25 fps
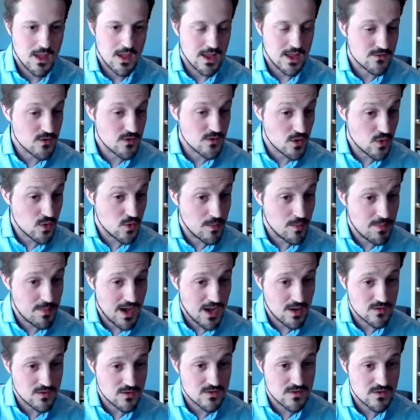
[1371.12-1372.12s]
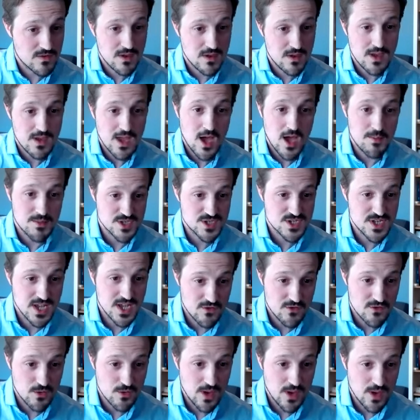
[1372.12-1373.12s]
it's not all about how much
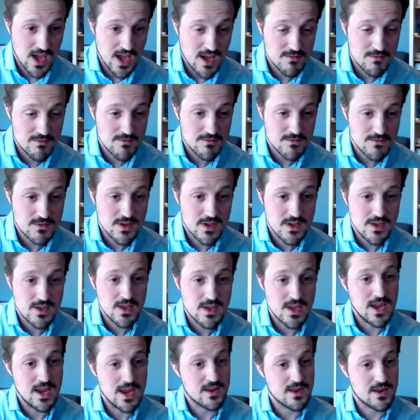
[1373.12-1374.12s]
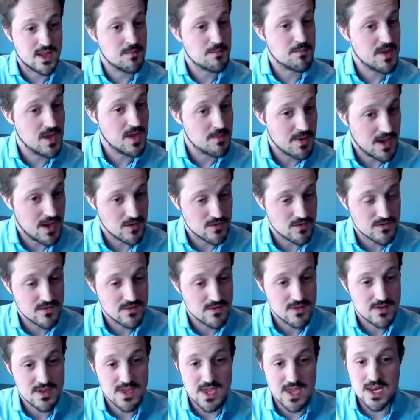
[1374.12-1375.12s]
data you have. It can be about
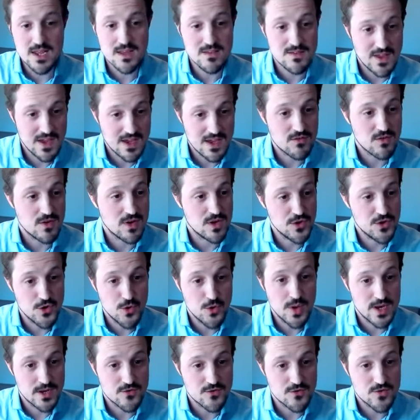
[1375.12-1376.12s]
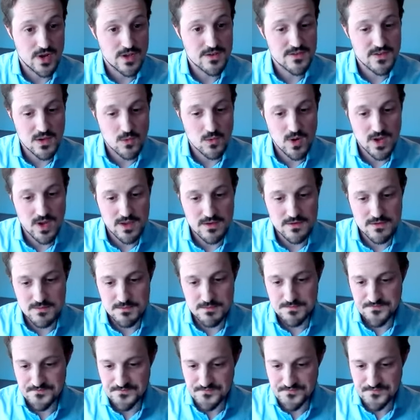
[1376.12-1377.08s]
getting data in new and interesting ways.